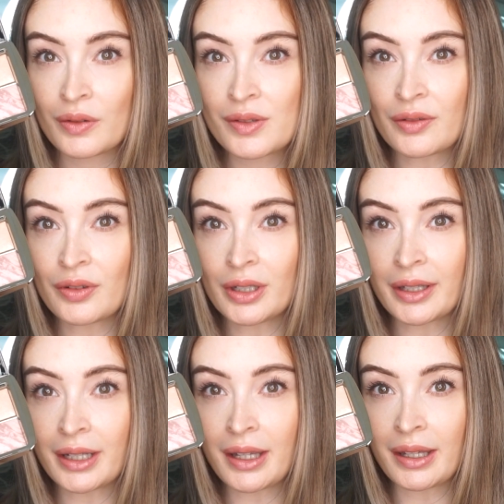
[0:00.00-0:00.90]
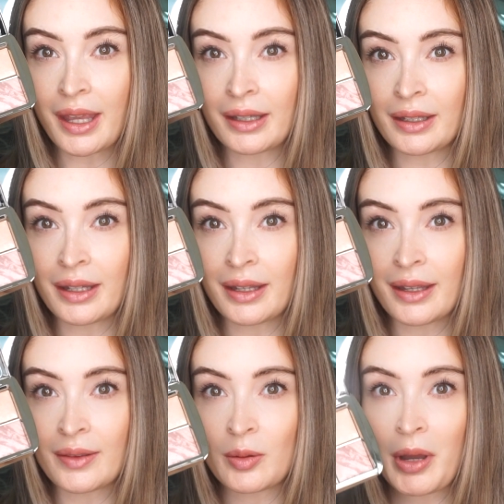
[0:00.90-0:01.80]
So if you look at it again here
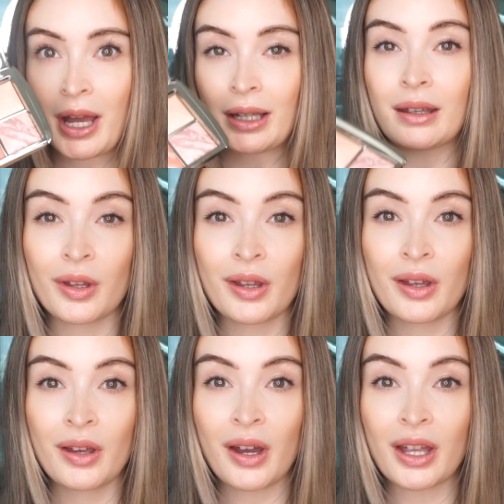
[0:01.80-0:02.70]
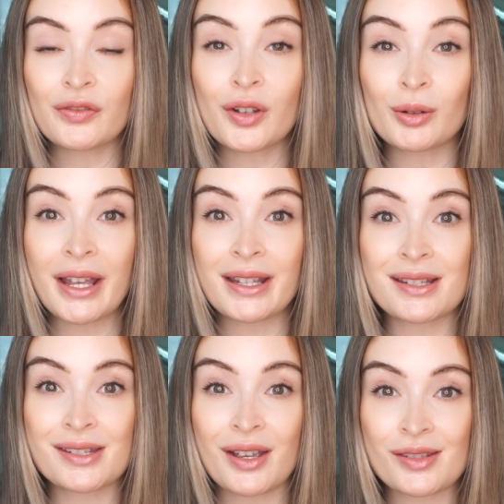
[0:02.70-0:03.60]
in the palette, I feel like
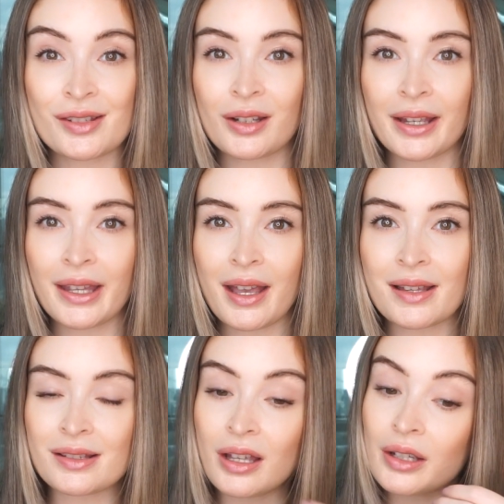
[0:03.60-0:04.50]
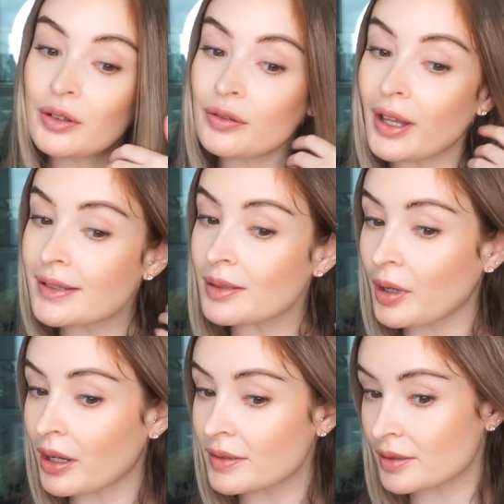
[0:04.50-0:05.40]
it does look like it has light reflecting
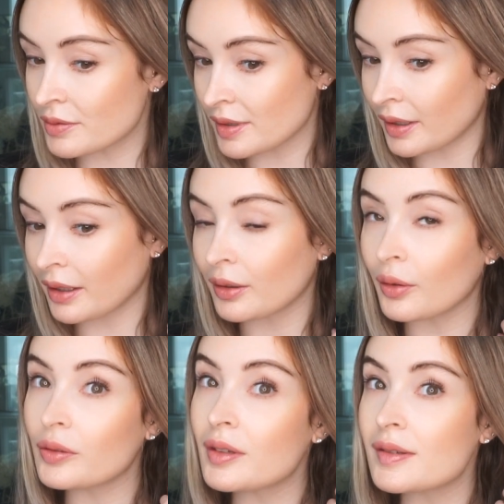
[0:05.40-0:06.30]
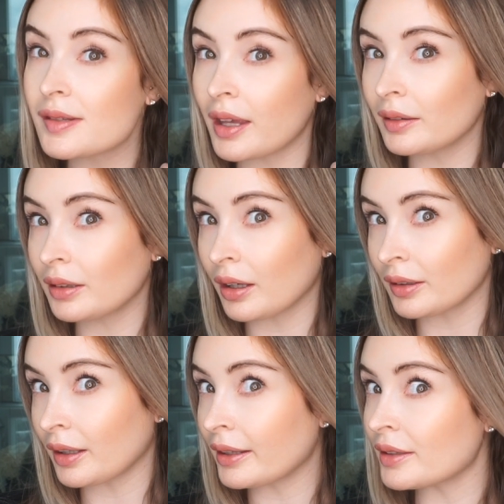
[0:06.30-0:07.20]
particles in it and on the skin, kind
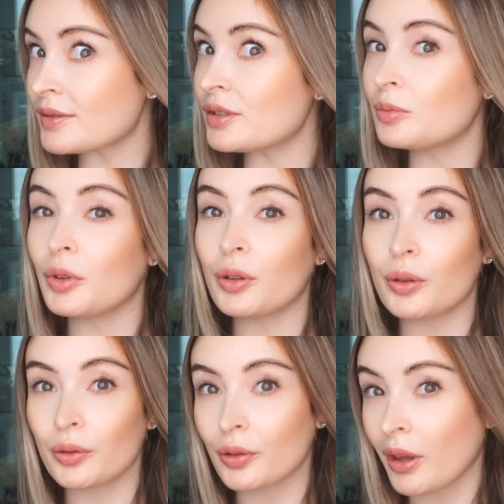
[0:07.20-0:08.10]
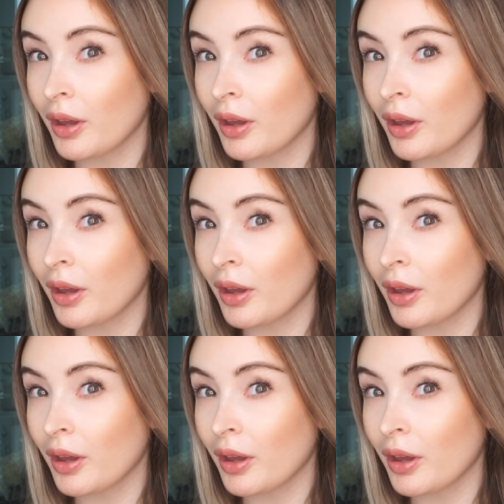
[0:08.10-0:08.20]
of like as you move